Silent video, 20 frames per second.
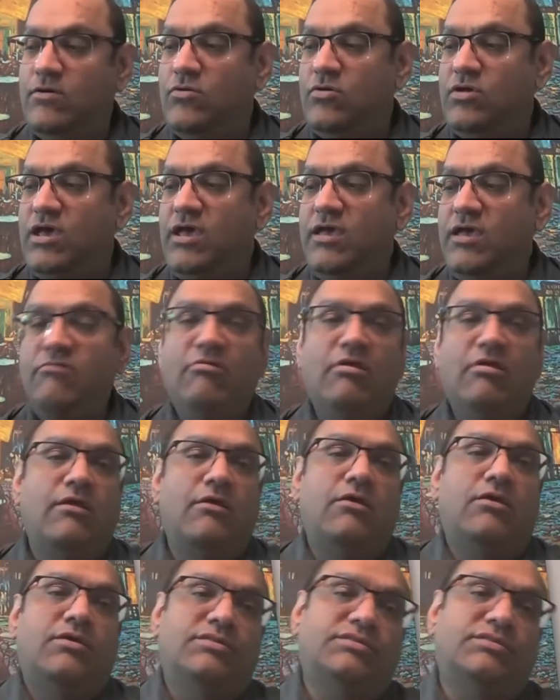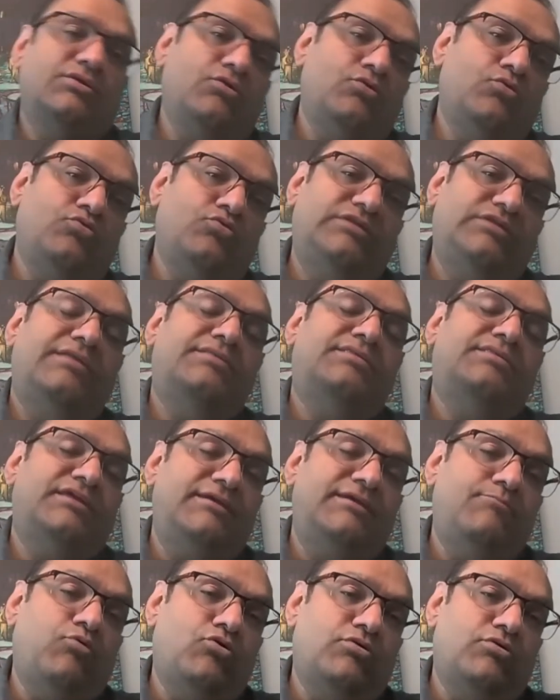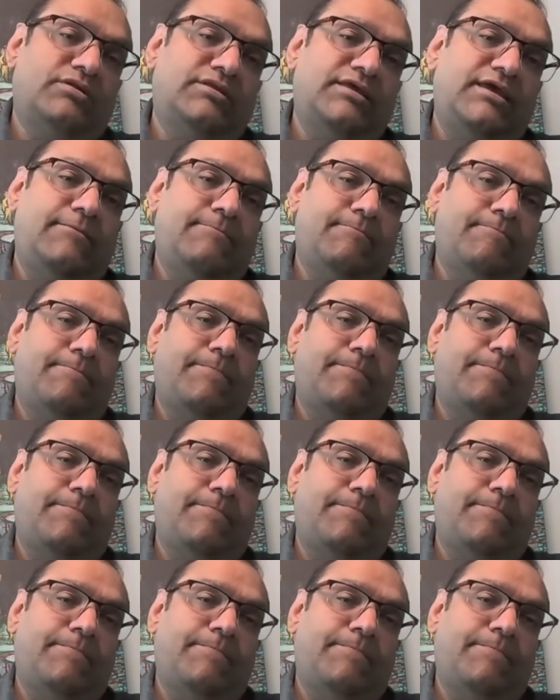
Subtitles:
Okay, so that's the important thing.